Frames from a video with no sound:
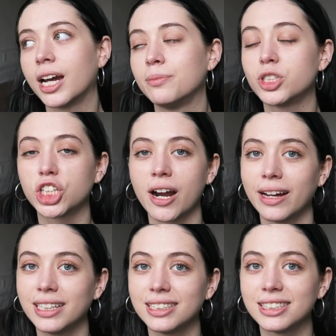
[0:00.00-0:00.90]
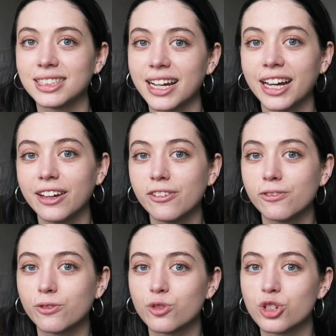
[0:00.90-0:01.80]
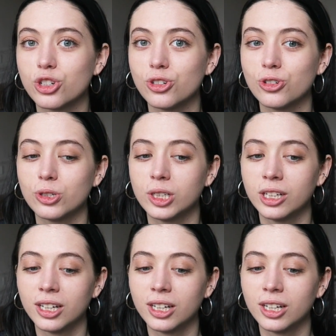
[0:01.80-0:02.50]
I'm trying to save to